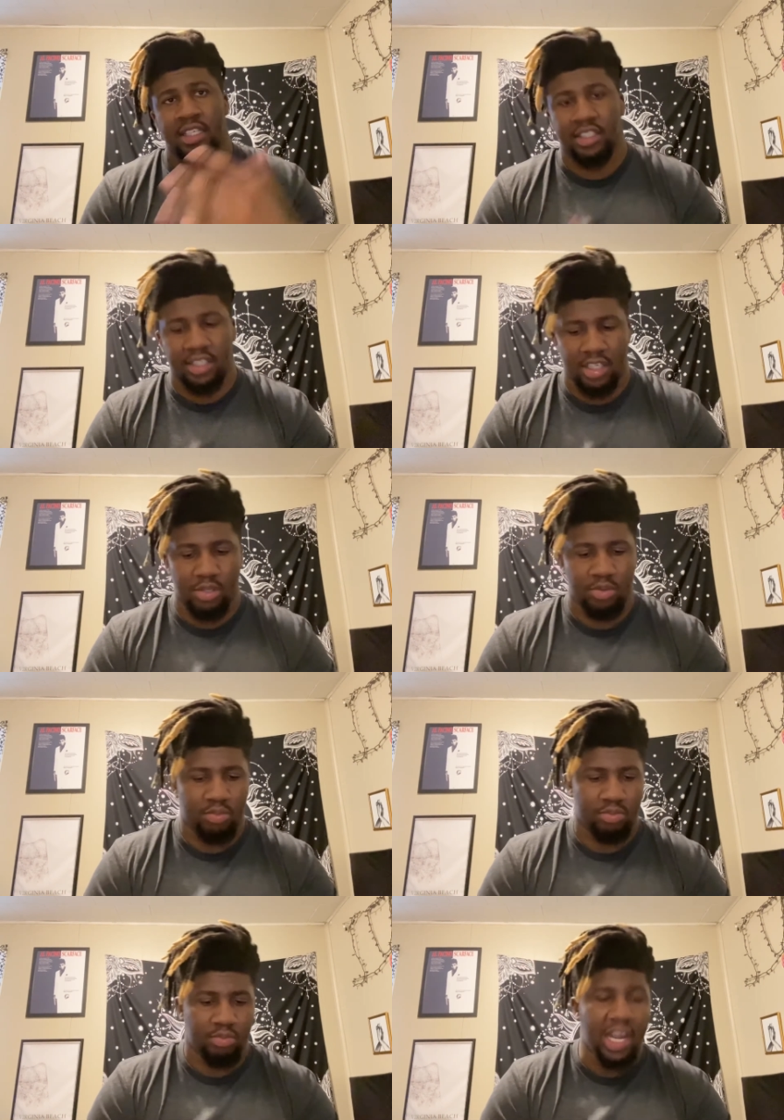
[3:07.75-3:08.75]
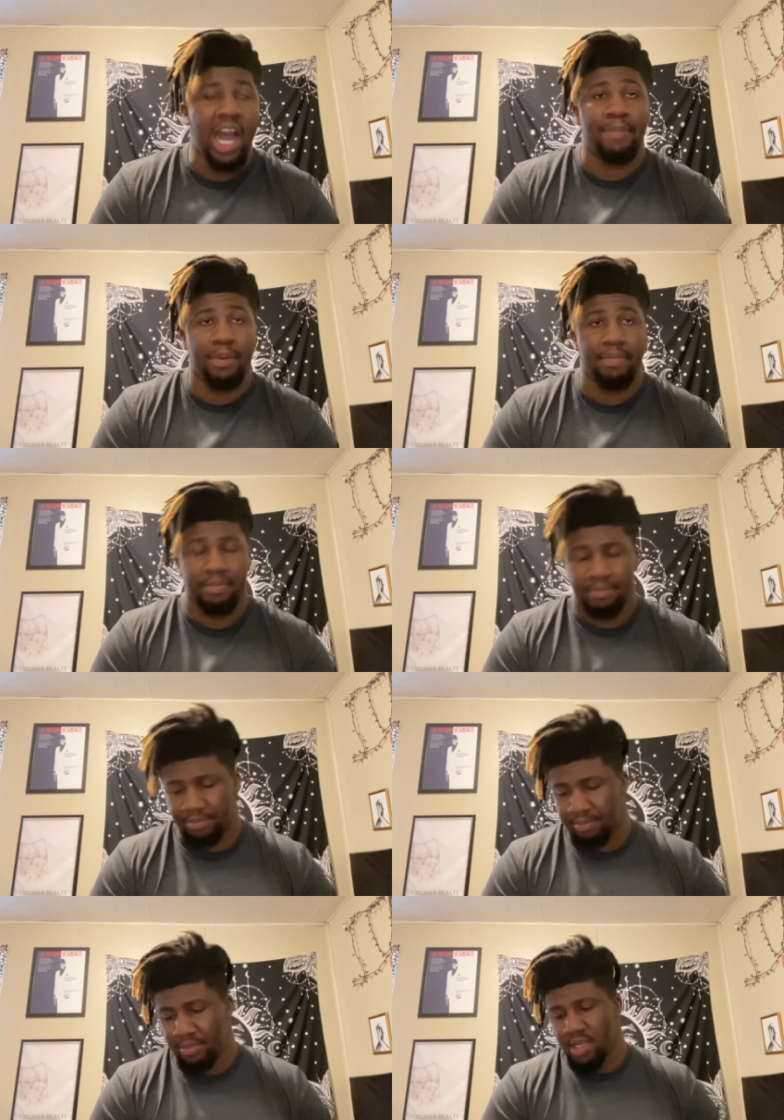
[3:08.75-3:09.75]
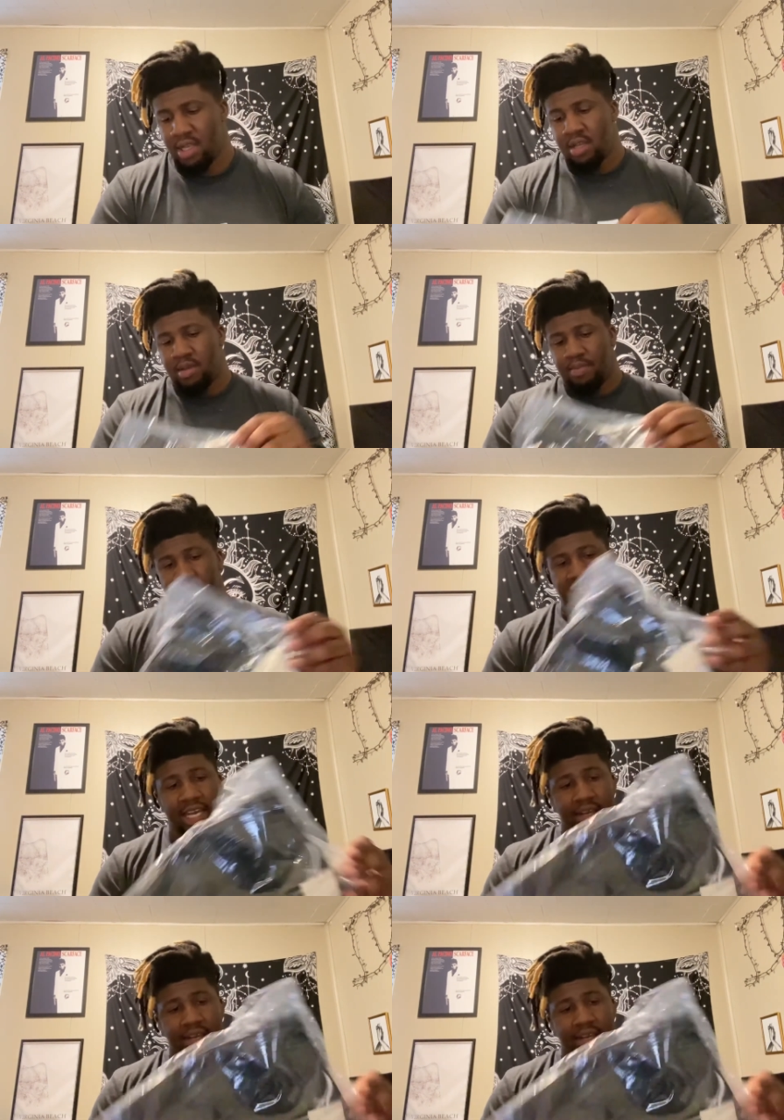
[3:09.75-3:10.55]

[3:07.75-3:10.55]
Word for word: you know, cop it. But yeah,